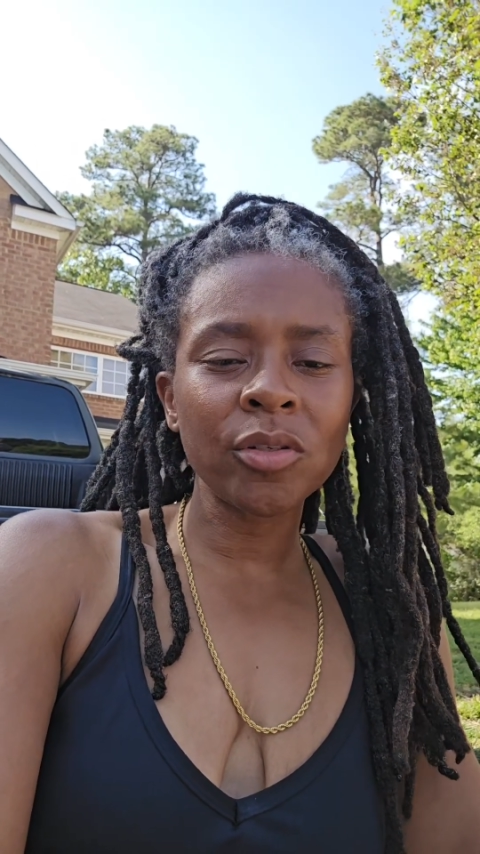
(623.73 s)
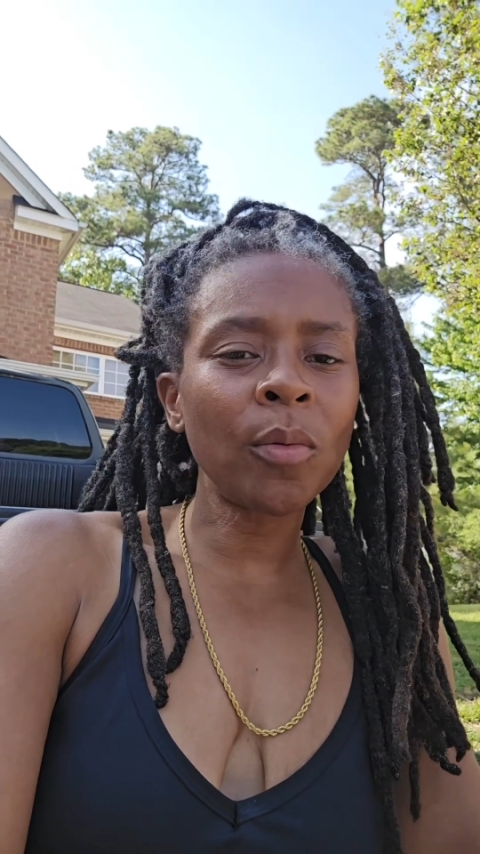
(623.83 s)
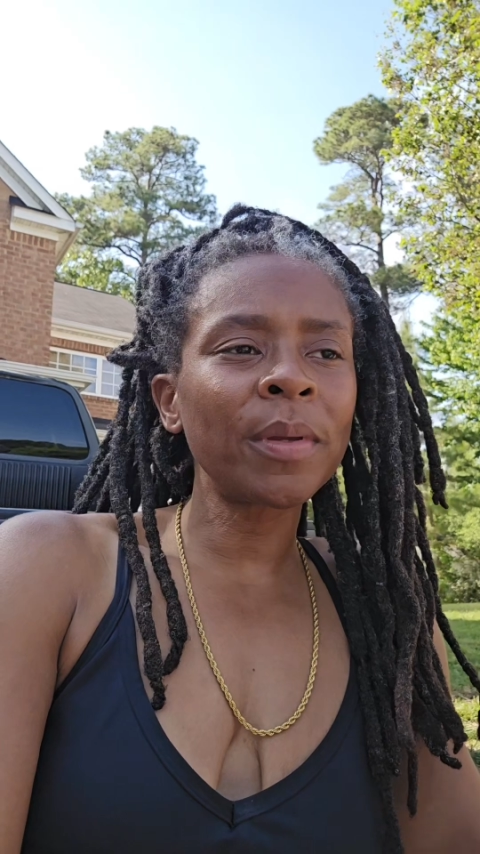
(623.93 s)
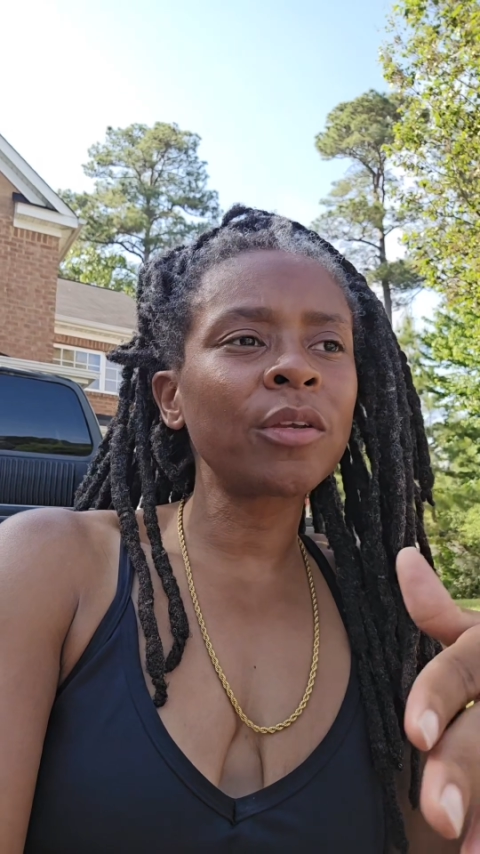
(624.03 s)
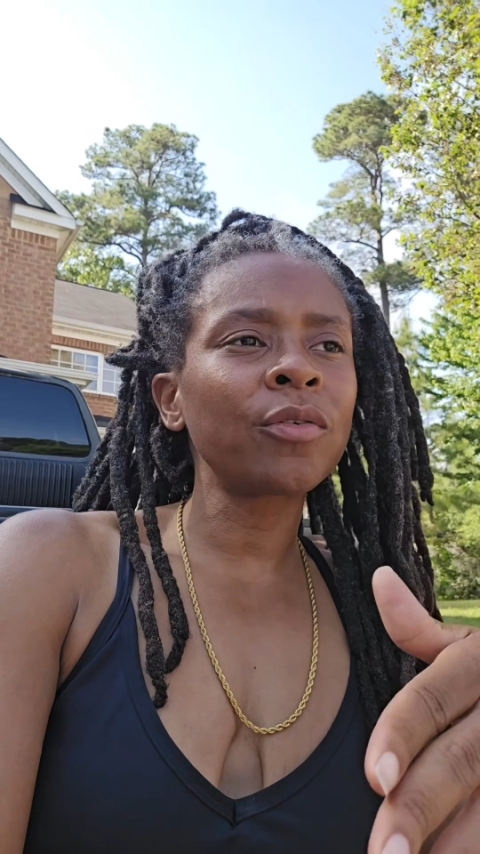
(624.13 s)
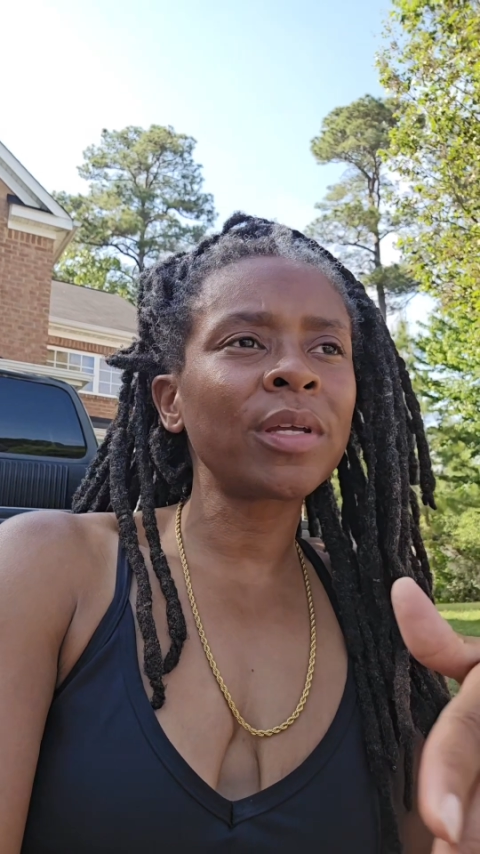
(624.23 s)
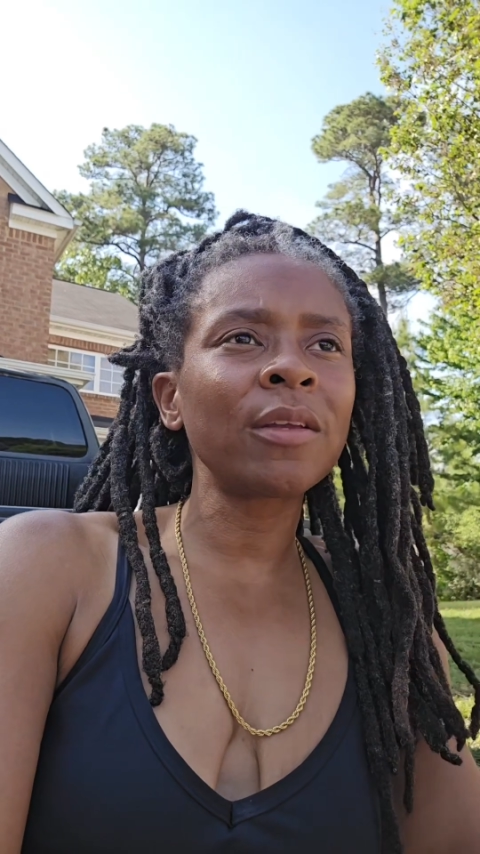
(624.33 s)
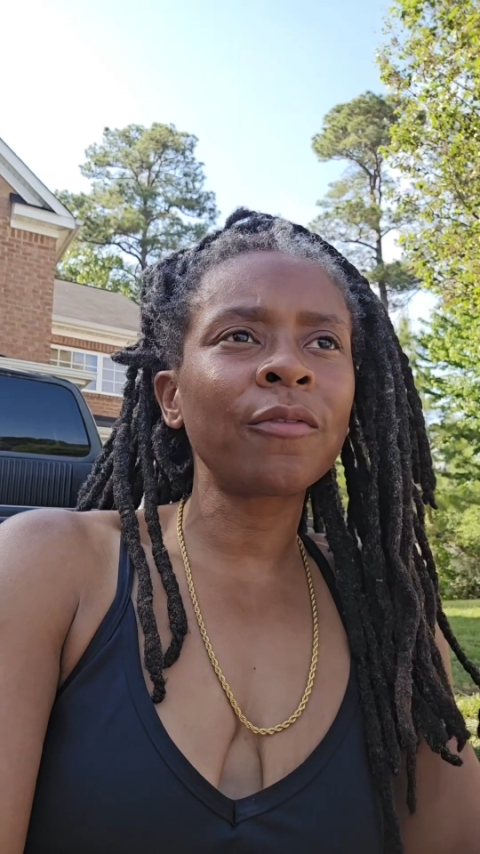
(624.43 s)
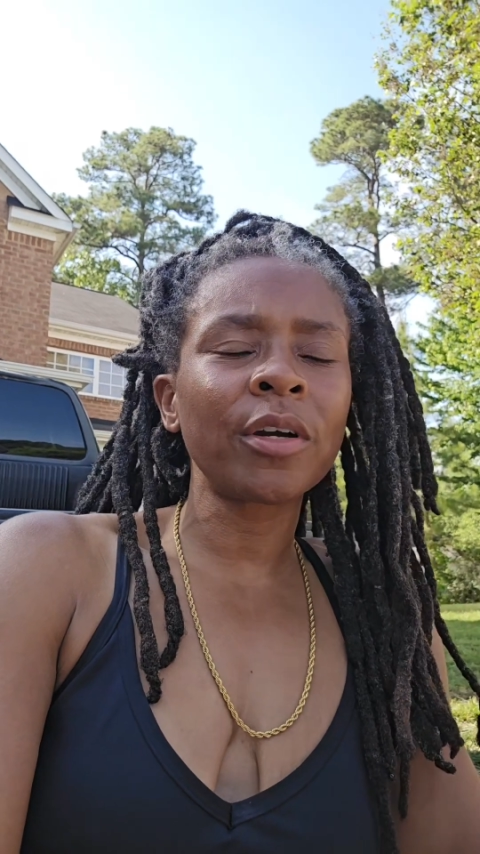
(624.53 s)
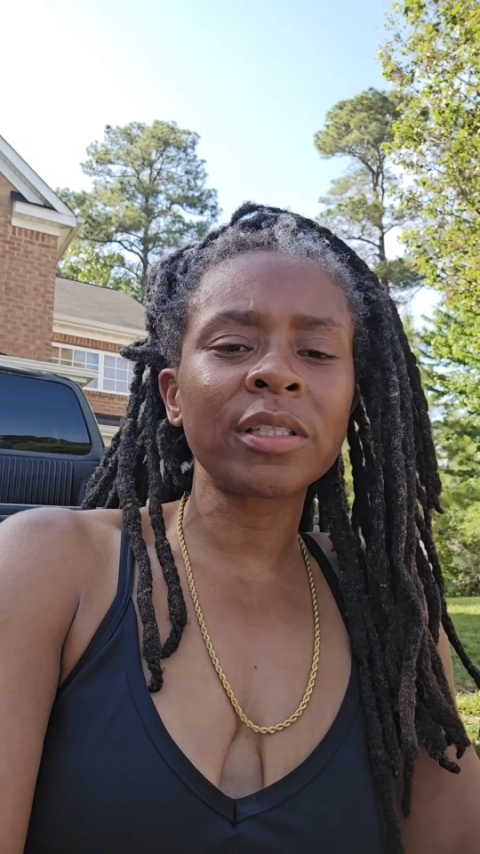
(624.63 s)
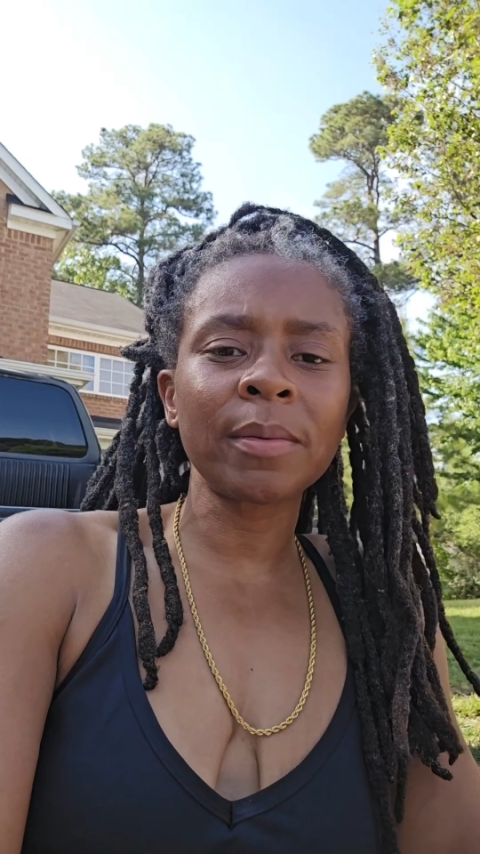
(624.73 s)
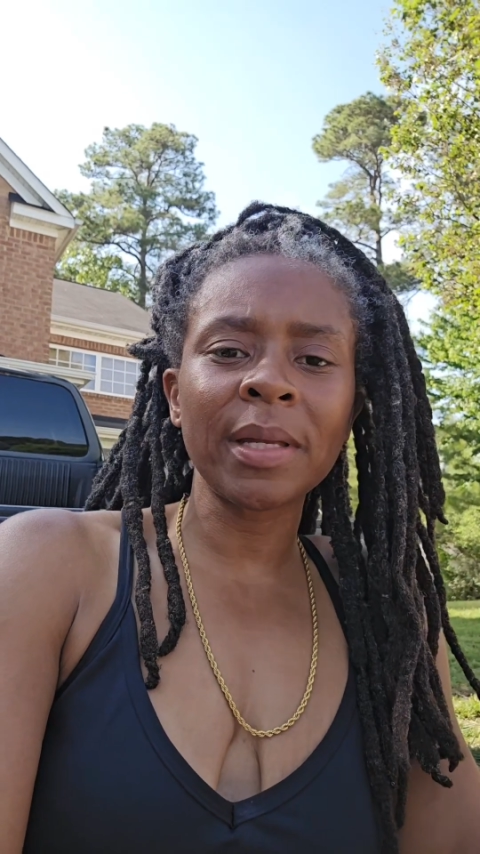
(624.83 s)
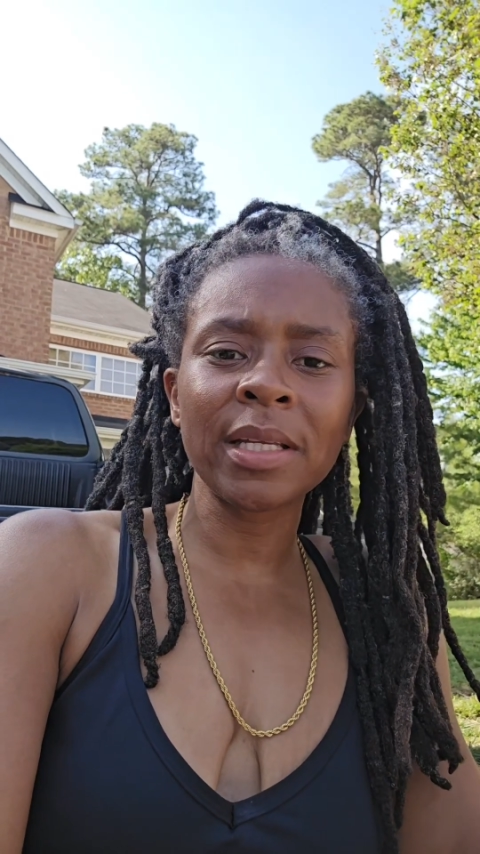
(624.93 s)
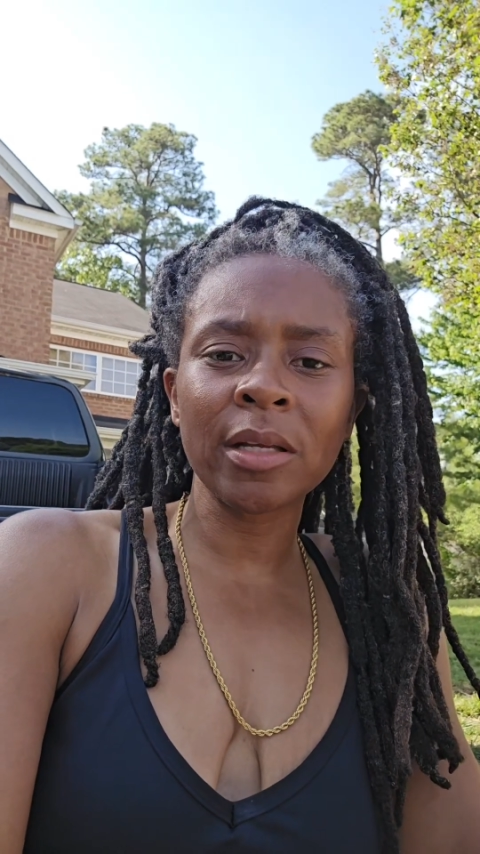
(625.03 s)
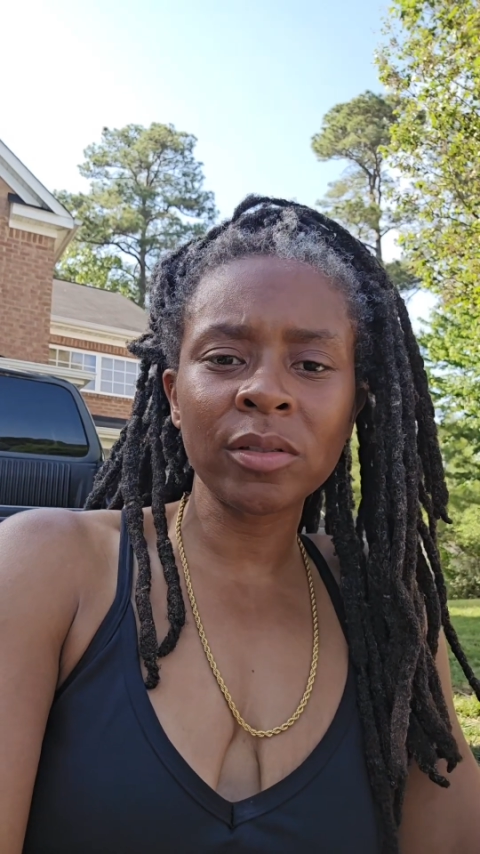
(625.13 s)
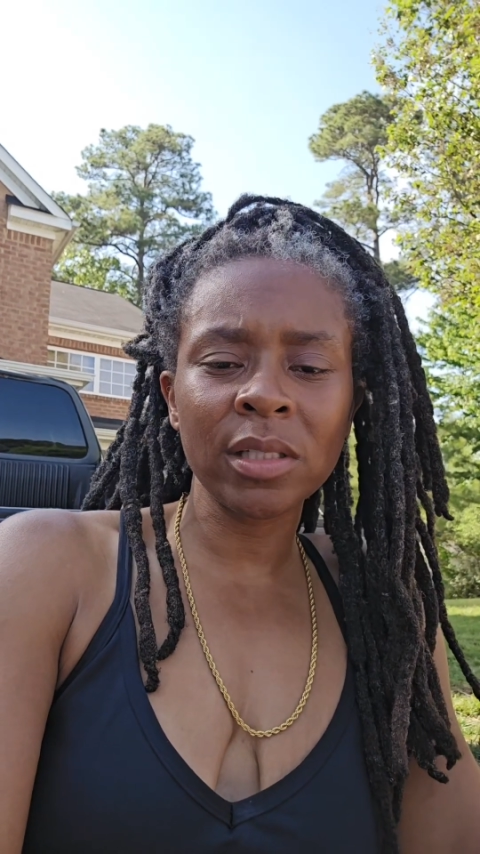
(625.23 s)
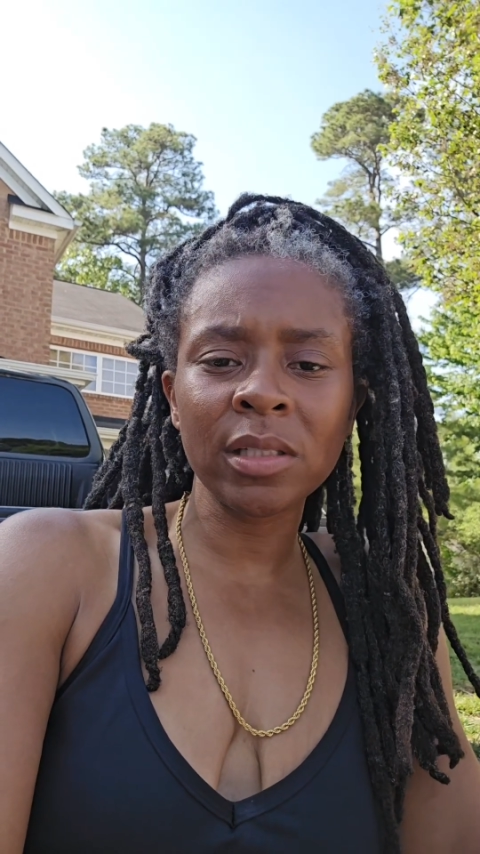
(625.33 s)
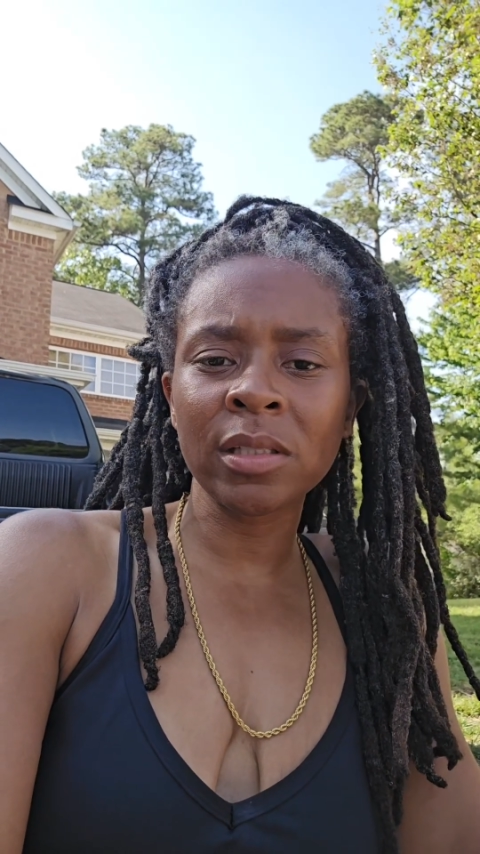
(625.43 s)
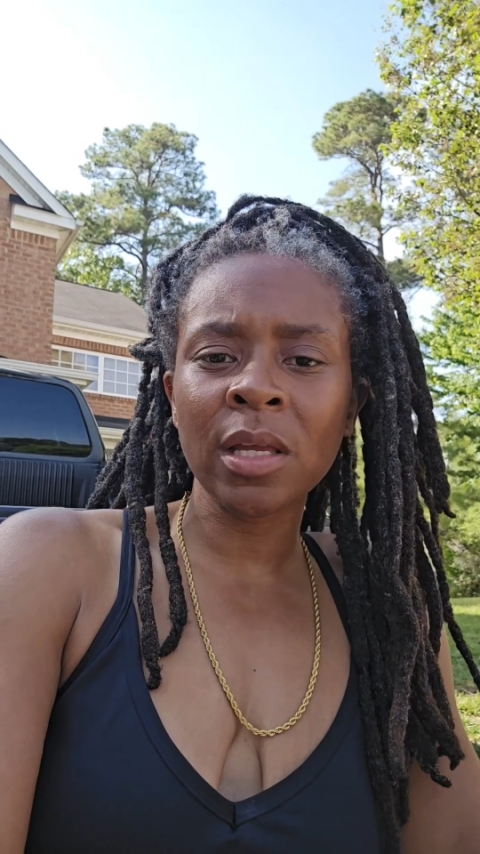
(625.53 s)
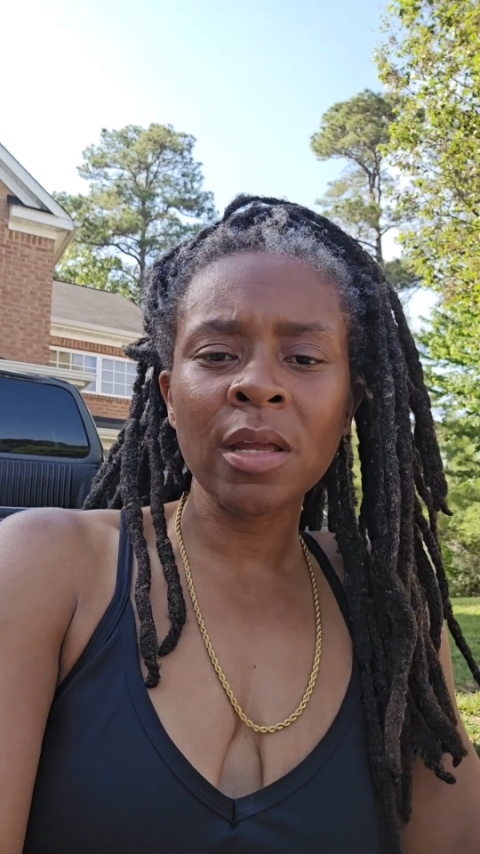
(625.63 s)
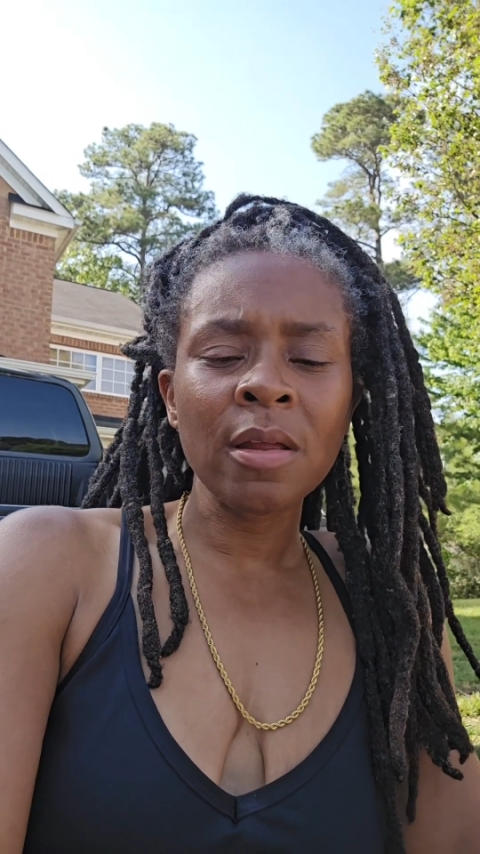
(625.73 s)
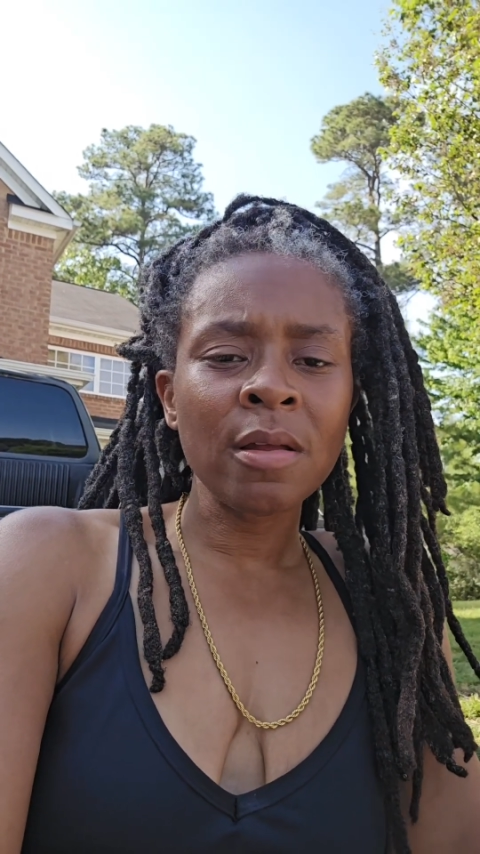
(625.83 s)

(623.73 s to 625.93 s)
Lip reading: Don't be greedy for somebody else's